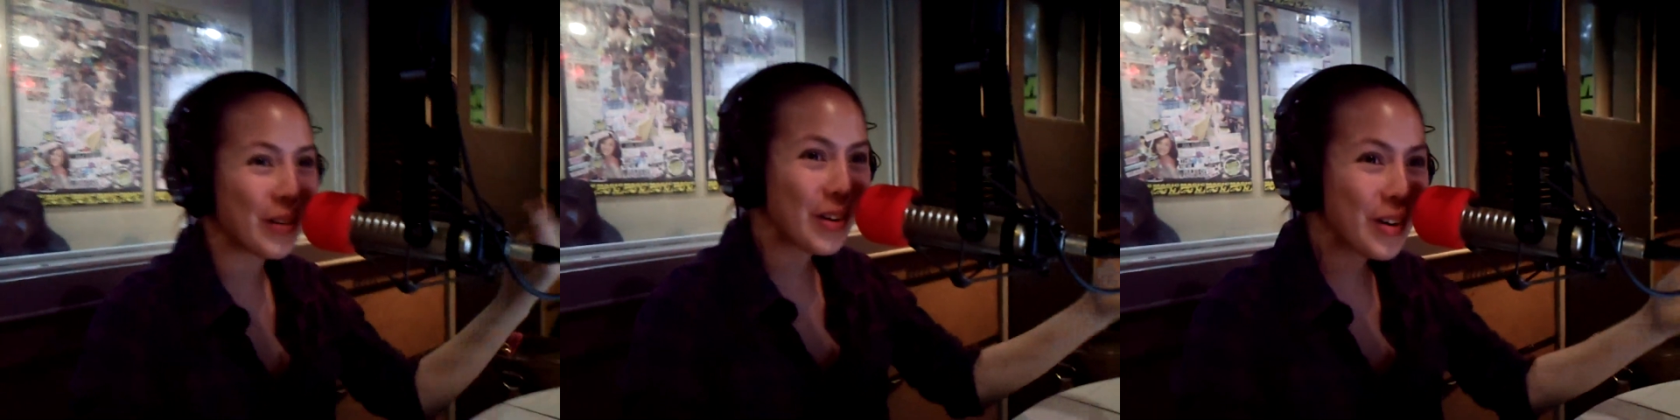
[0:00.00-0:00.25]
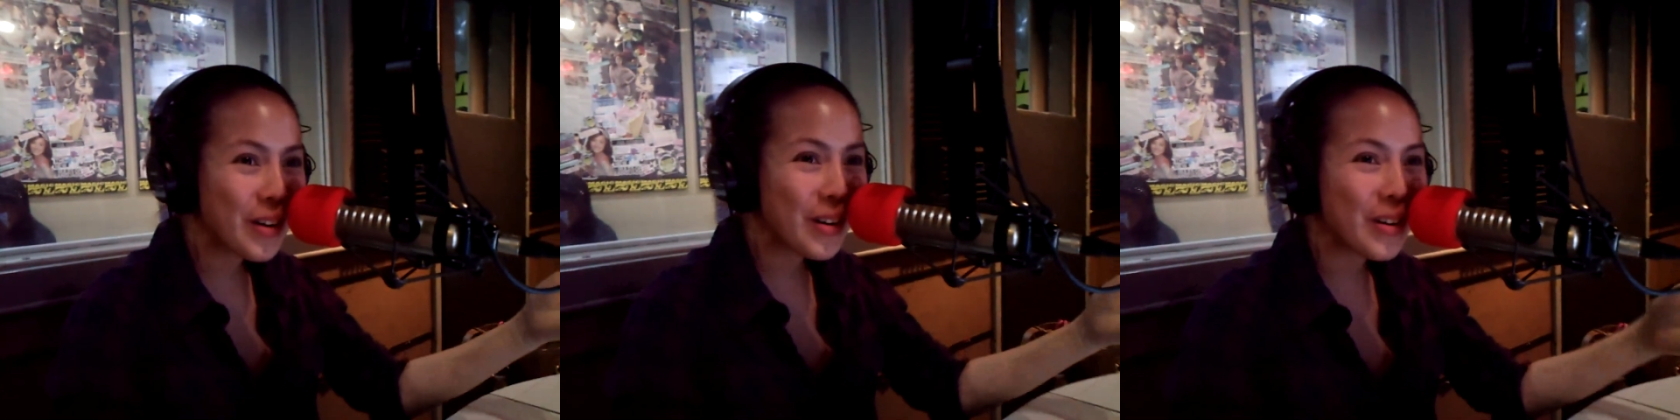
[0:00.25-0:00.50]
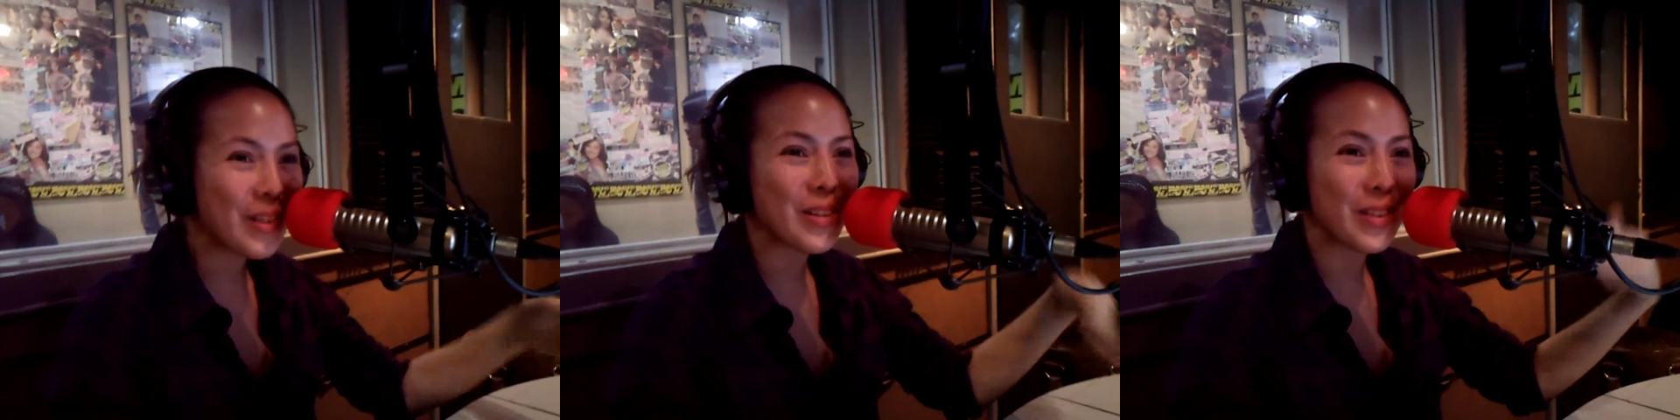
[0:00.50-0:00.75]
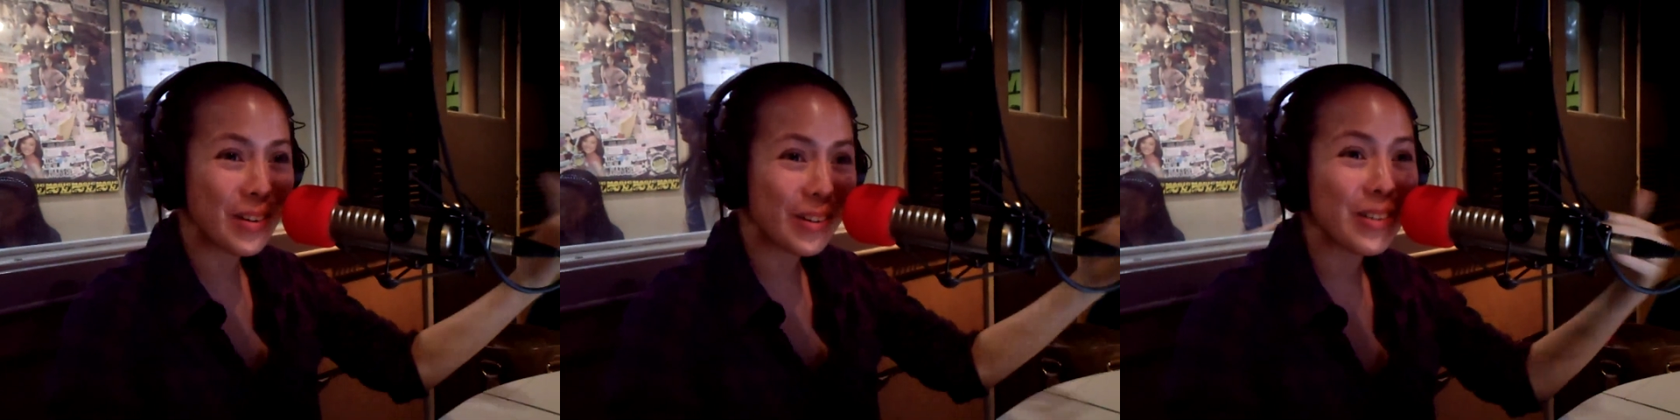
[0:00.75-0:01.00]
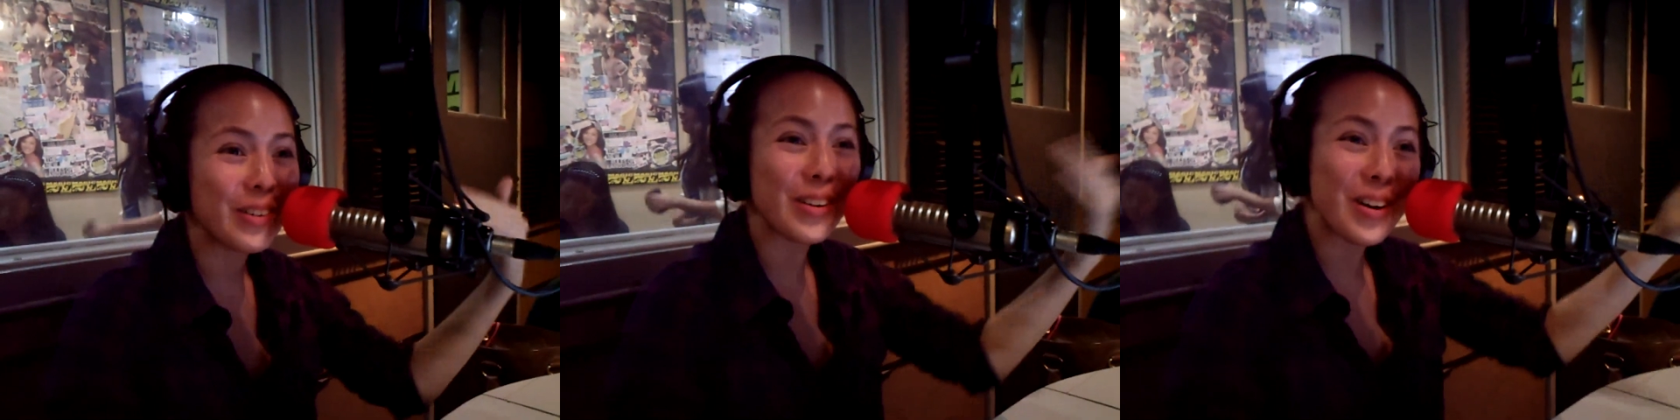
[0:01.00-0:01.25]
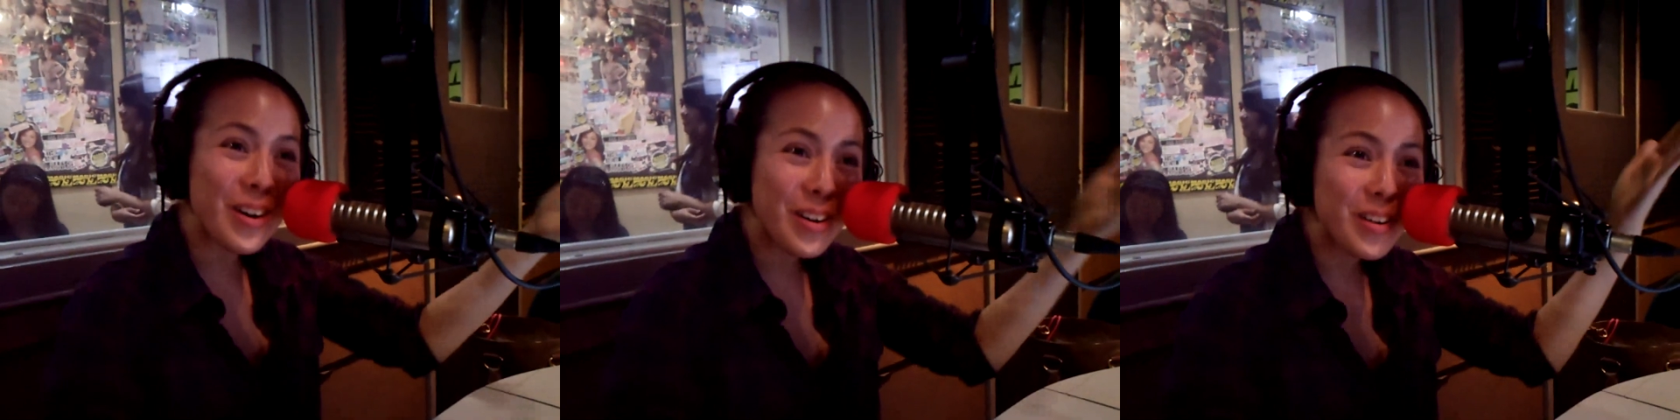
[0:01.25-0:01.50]
oh oh
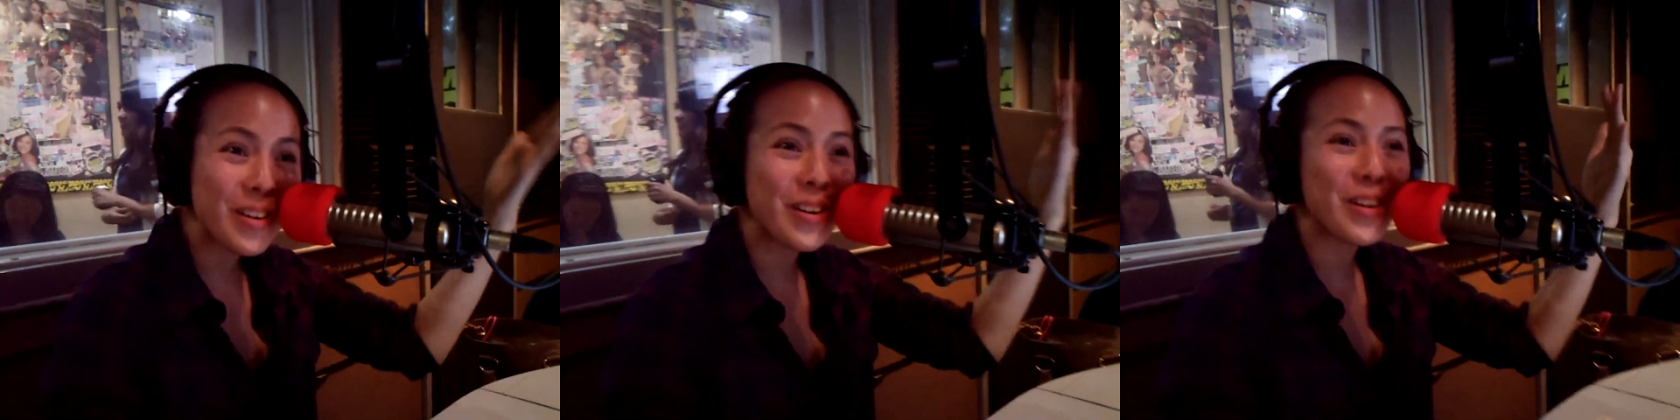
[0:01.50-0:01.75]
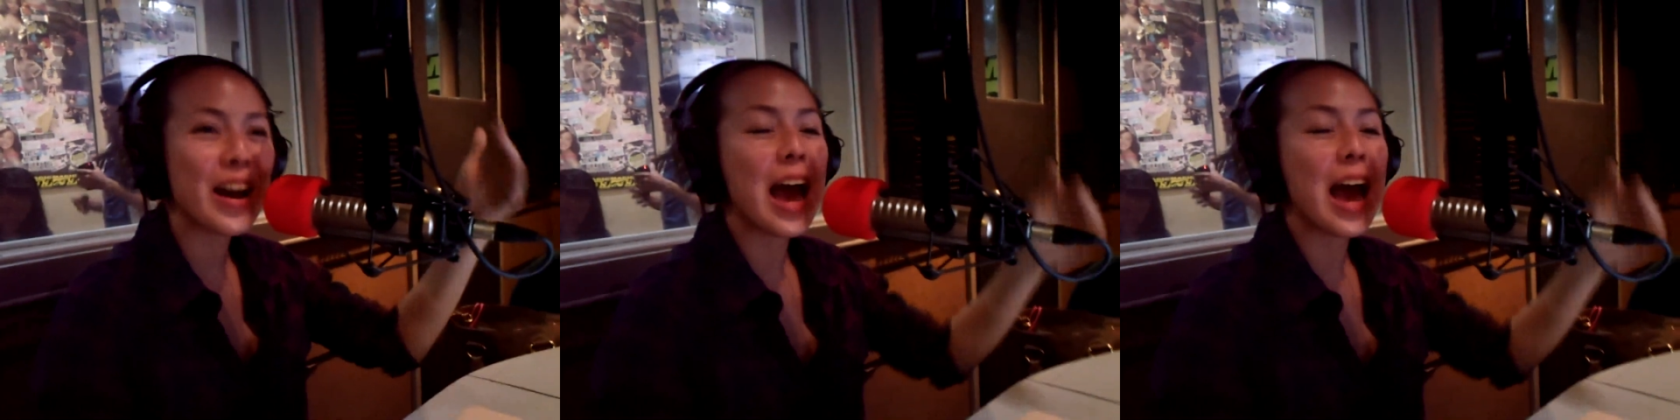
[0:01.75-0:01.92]
oh oh,